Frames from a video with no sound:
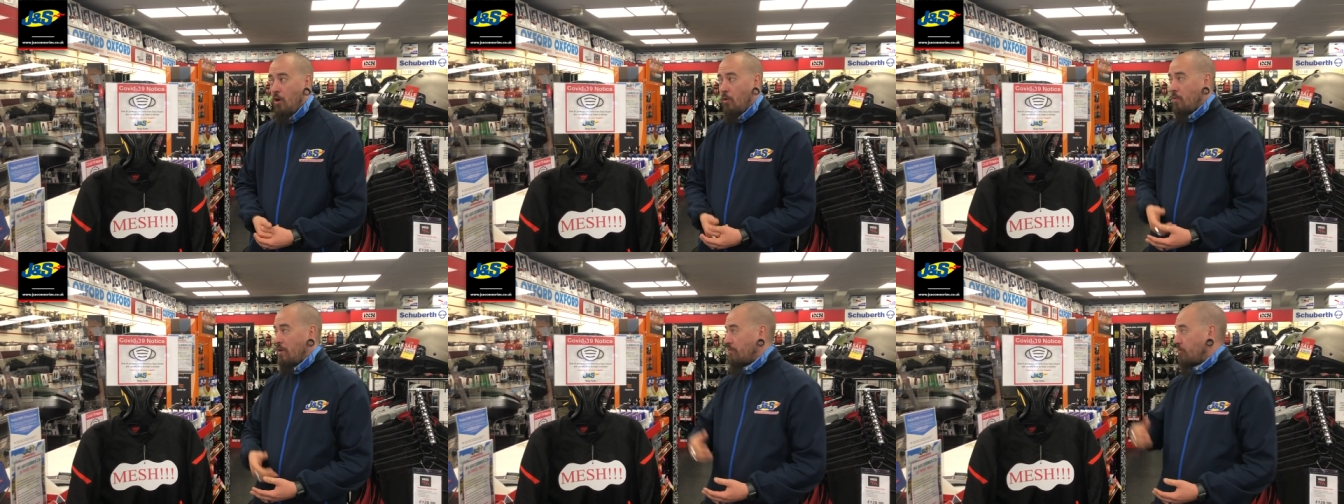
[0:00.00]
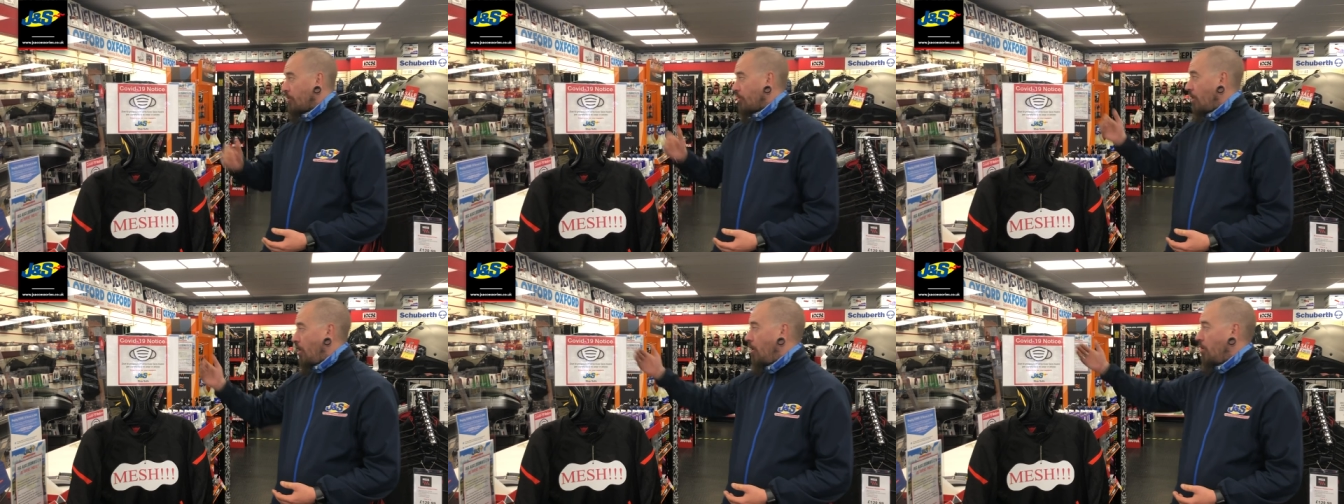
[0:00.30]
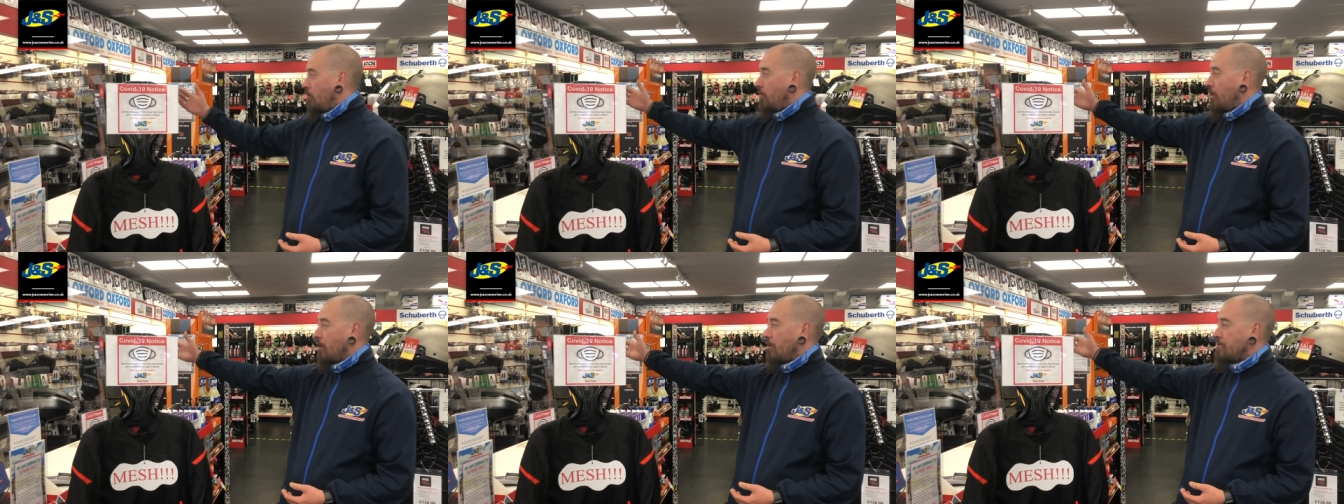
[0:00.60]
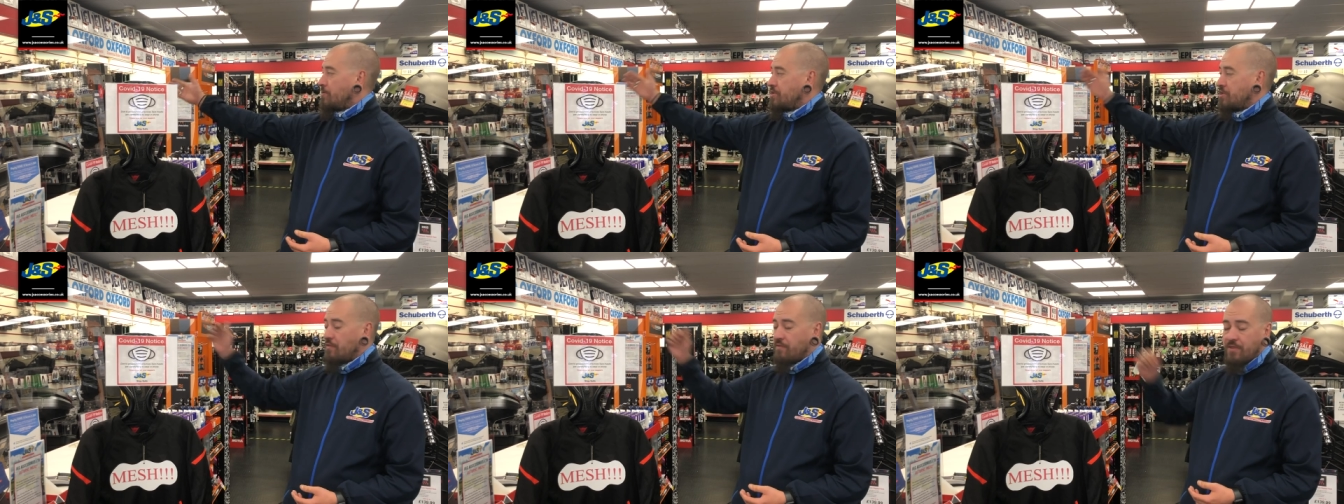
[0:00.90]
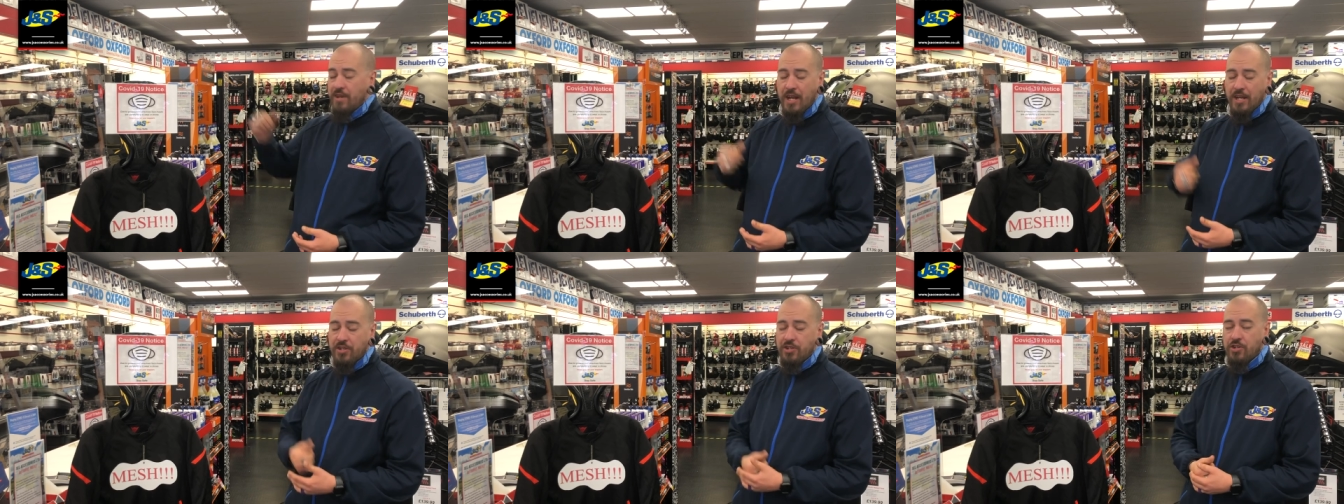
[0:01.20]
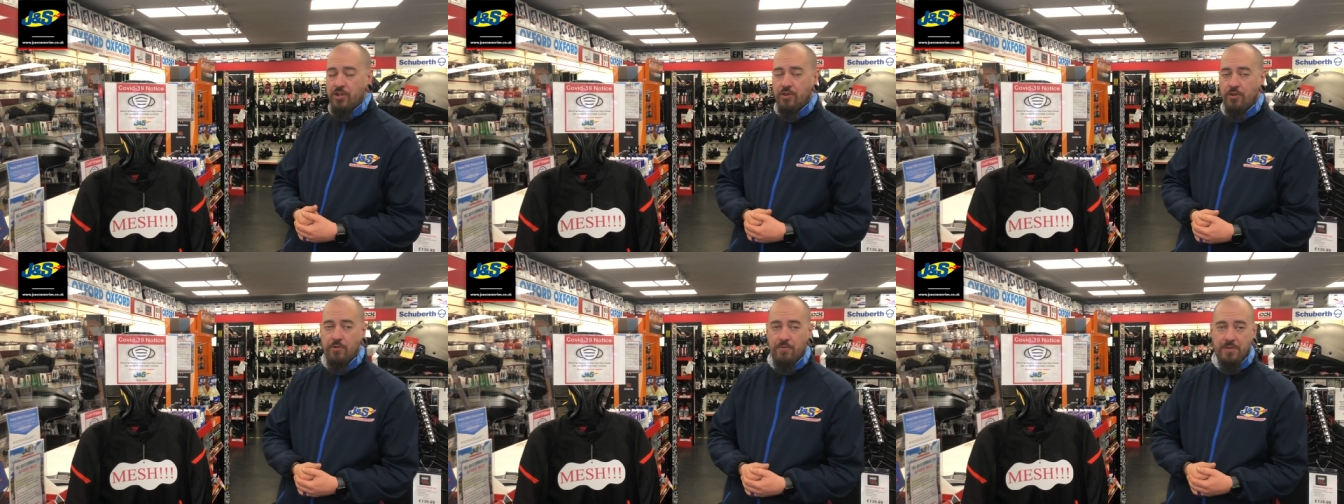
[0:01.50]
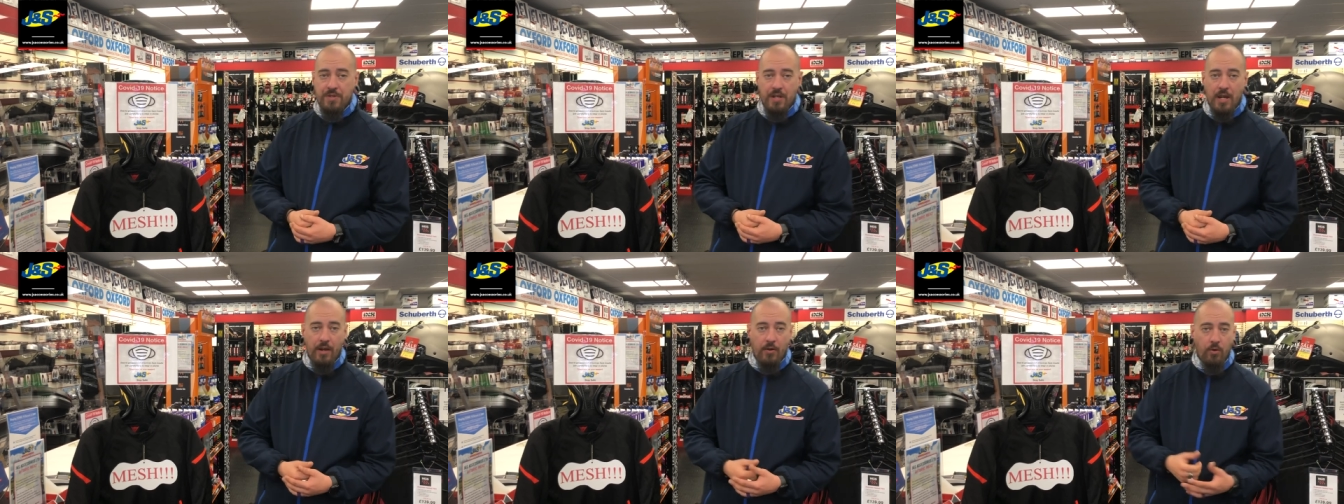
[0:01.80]
We've got a whole host of neck
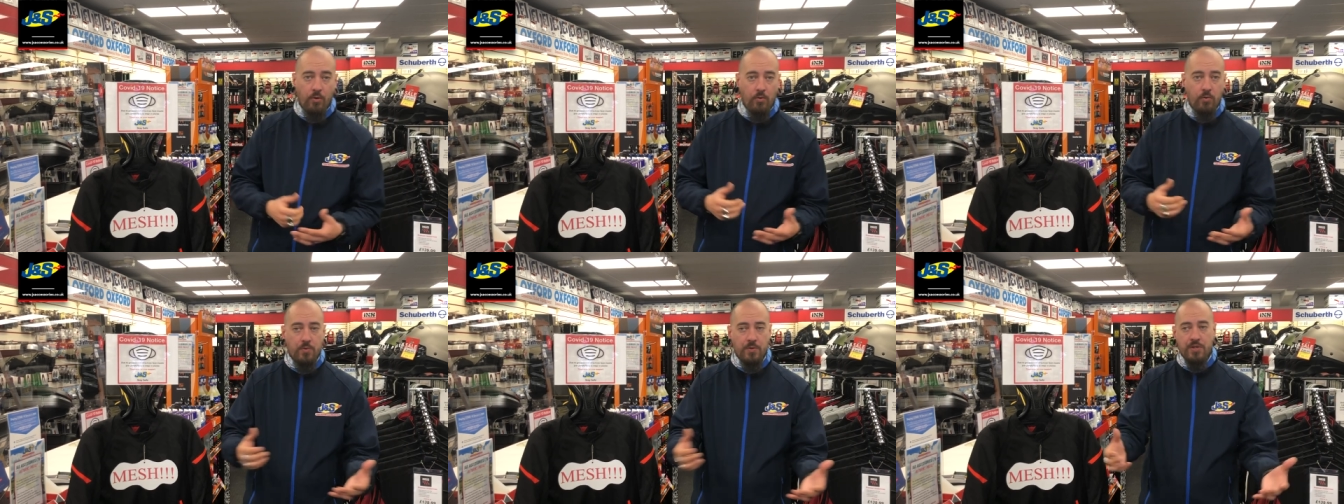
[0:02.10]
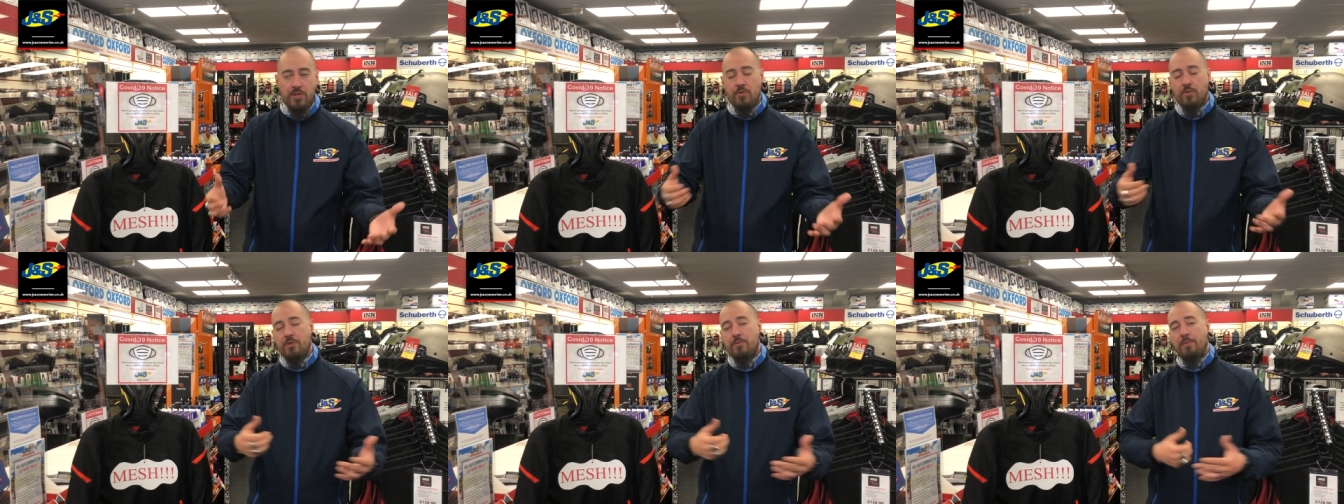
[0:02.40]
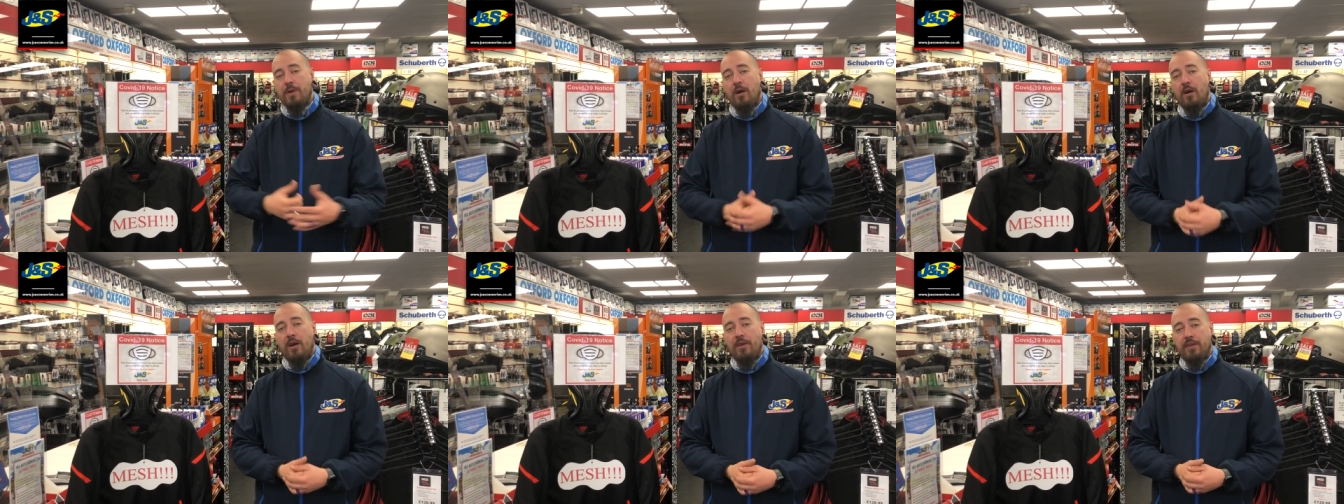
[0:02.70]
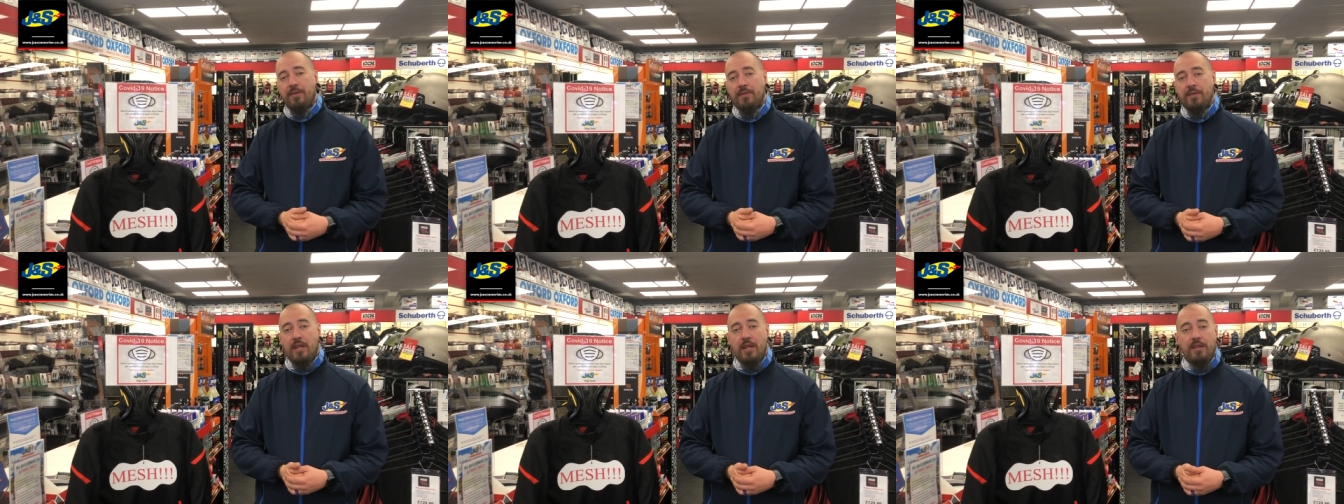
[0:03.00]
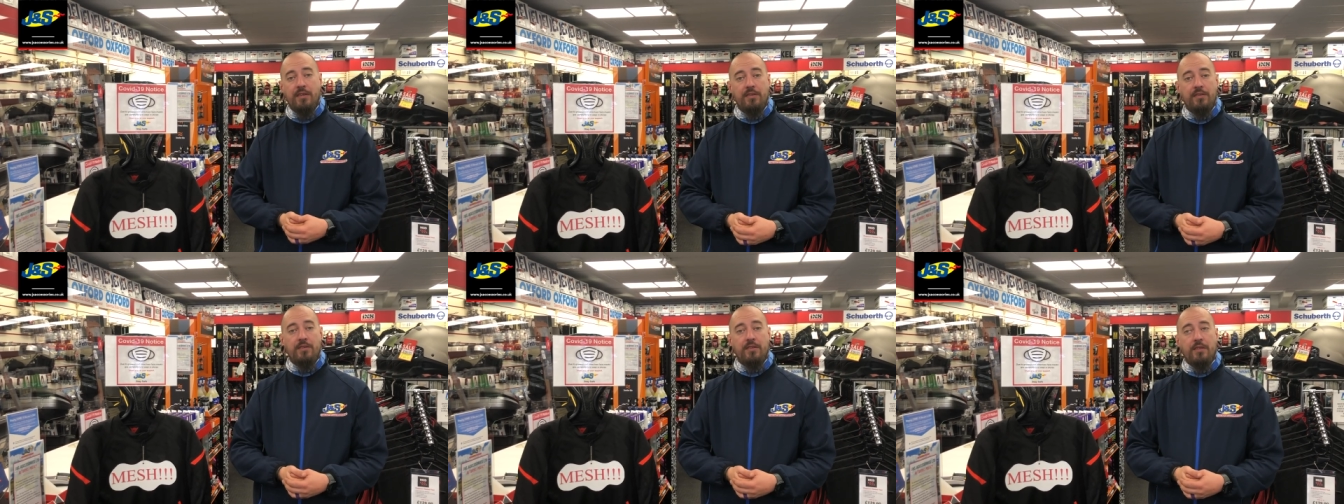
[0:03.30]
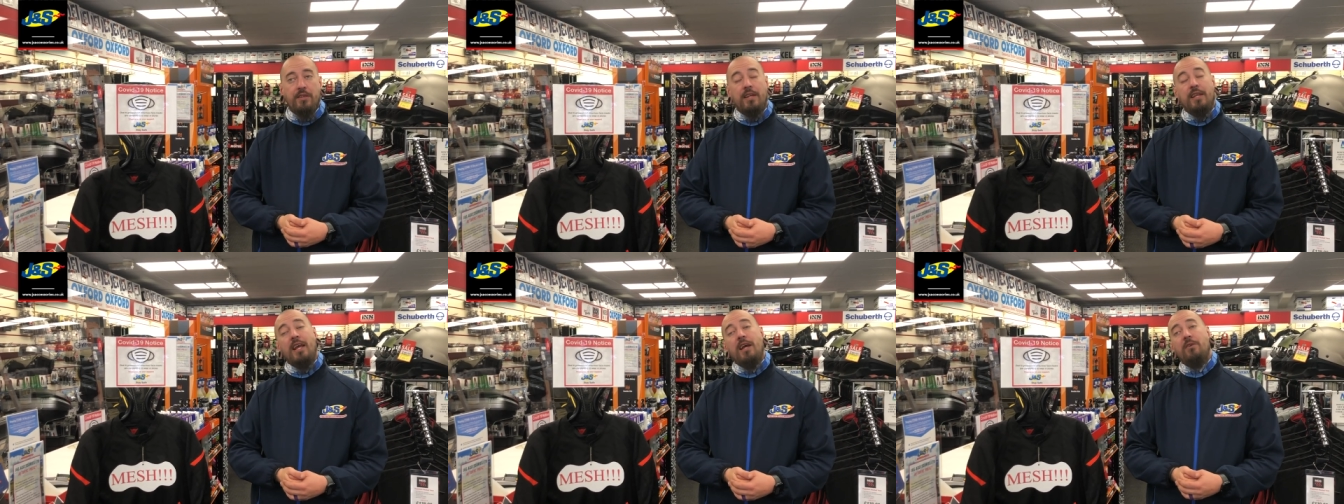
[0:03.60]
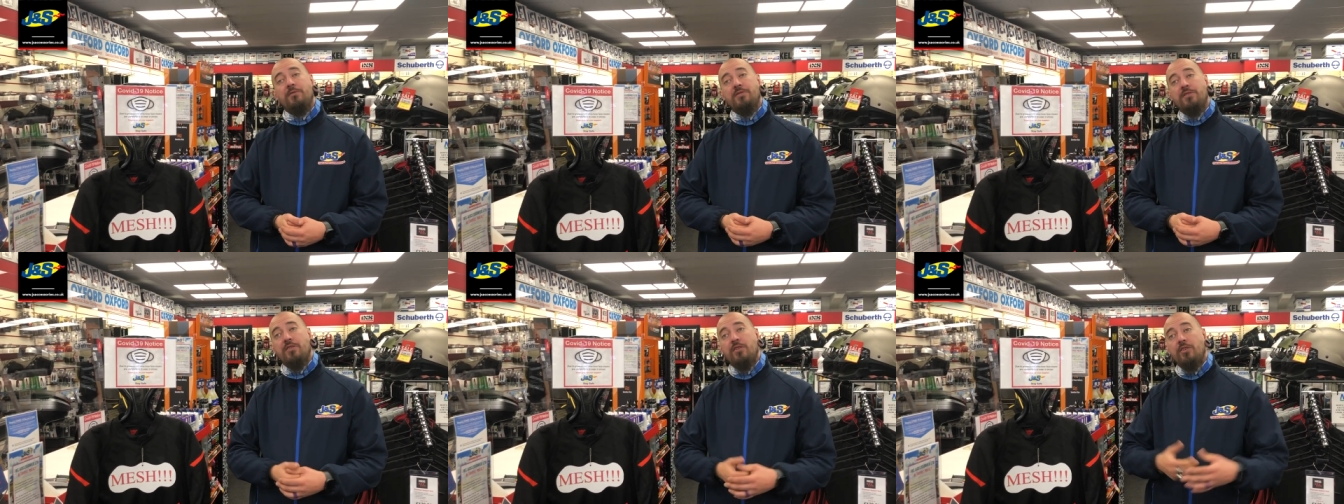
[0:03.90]
tubes and all sorts behind in the
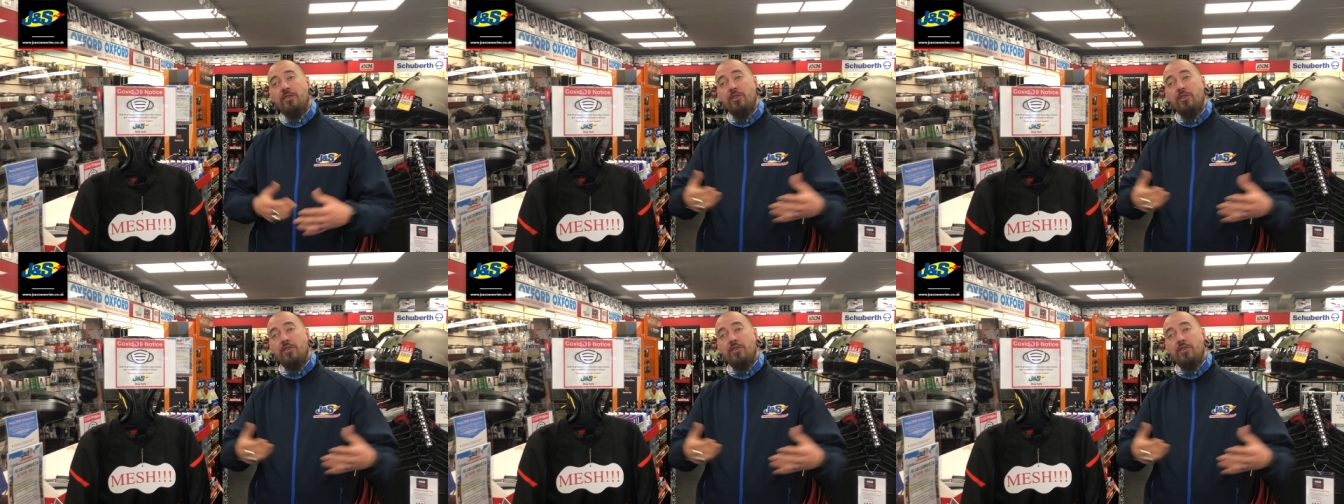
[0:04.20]
counter,